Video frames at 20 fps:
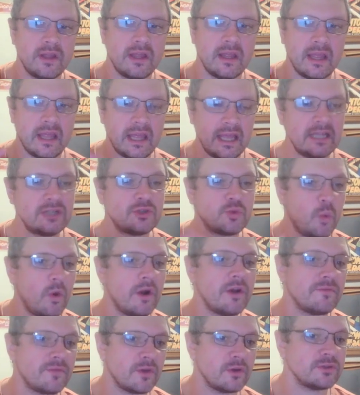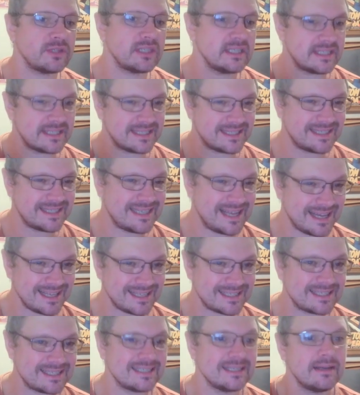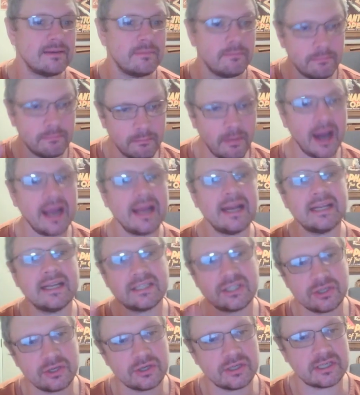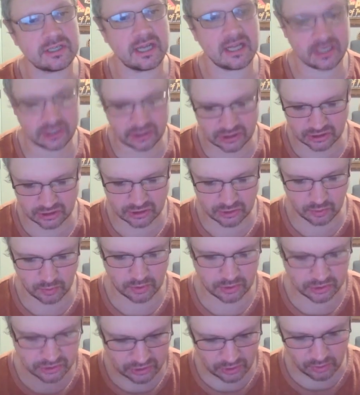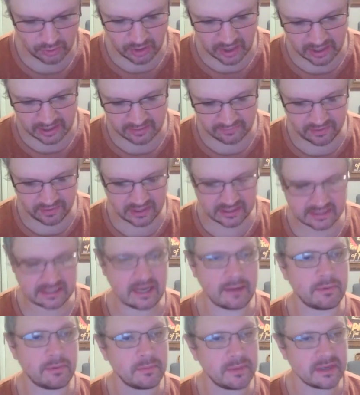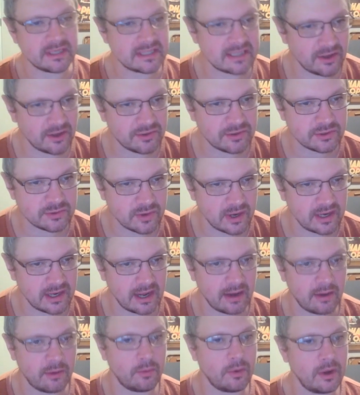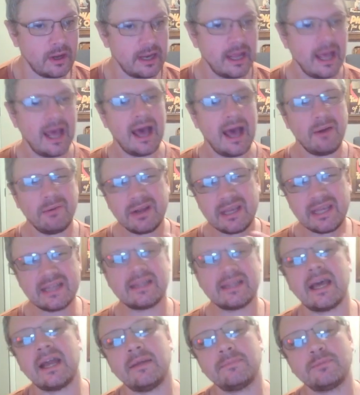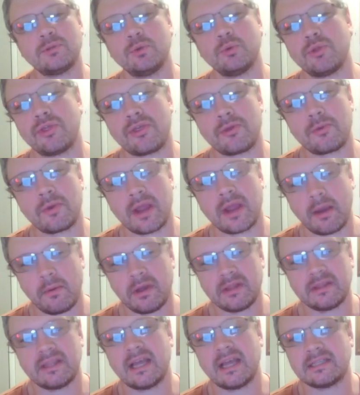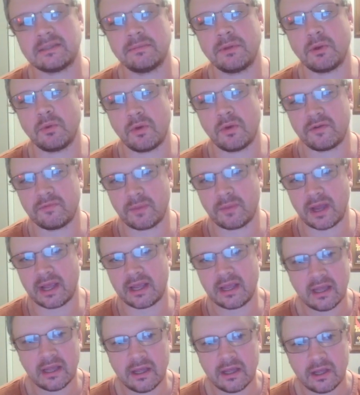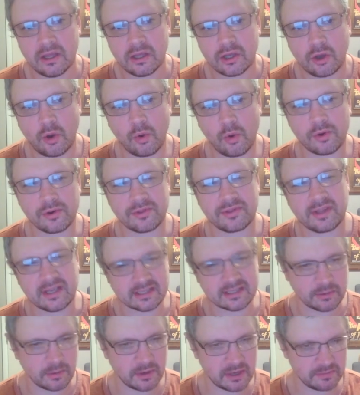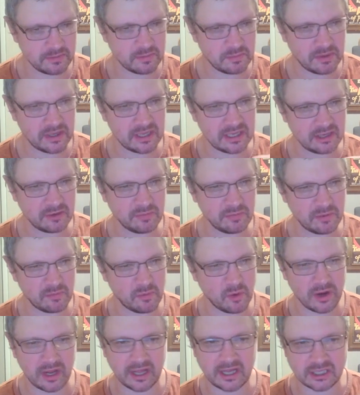Each one of those is a 6 minus your intelligence score. So I'll give you an example. My stealth is right now a 1. I want to get that up to a 3. I want that to be one of my core things. I want him to be a little bit more like a